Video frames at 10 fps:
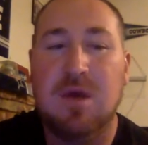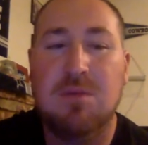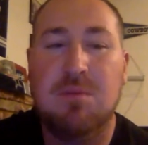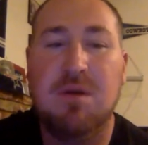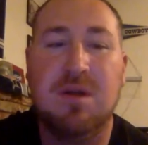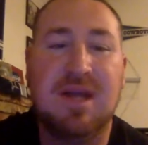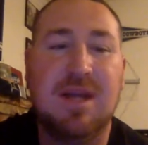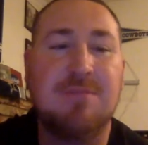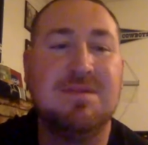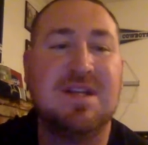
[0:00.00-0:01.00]
But
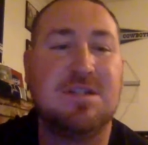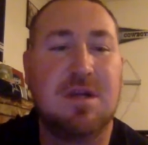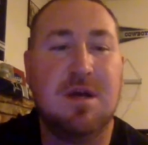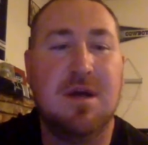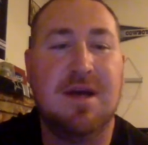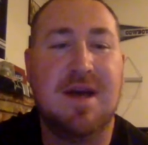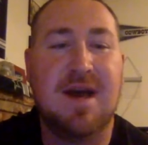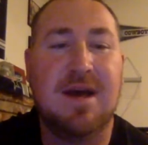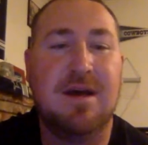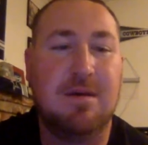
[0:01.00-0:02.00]
Tatum's
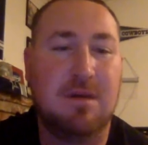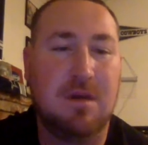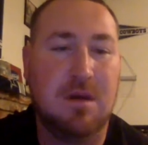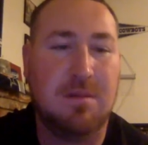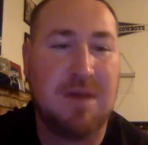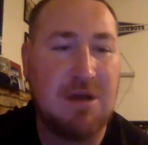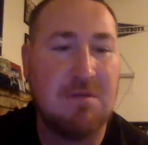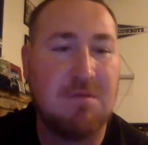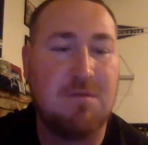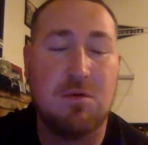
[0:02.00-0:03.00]
at power
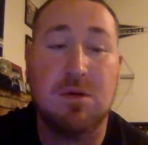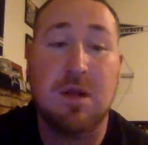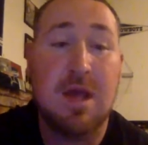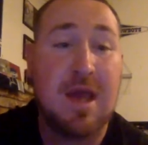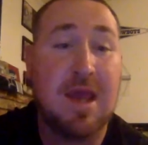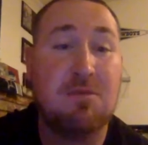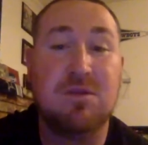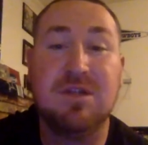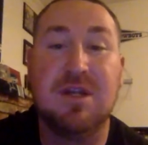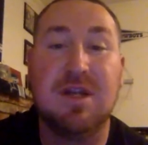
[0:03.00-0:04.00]
forward.
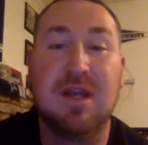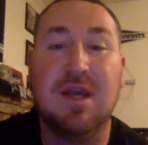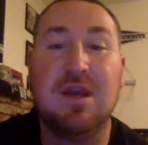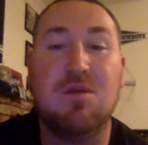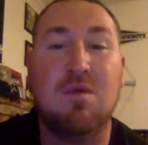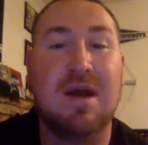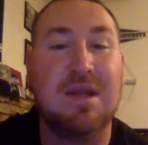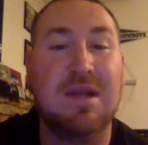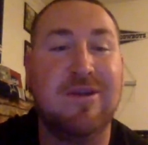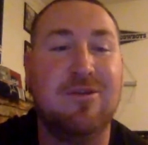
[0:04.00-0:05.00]
Hayward's going to get Kawhi
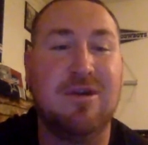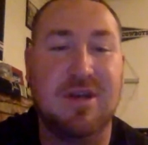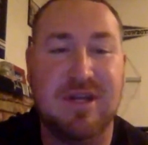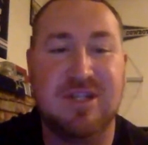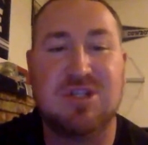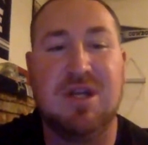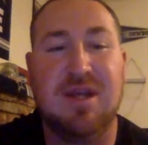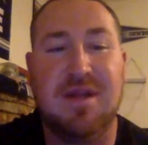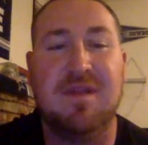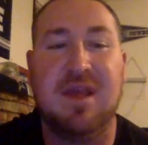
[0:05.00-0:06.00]
Leonard
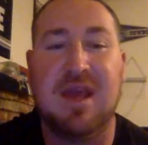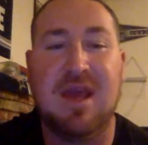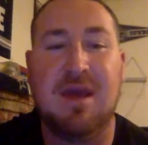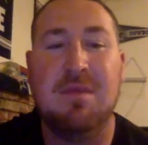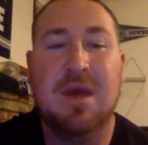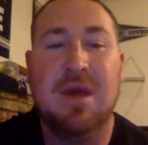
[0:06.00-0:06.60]
initially in the game.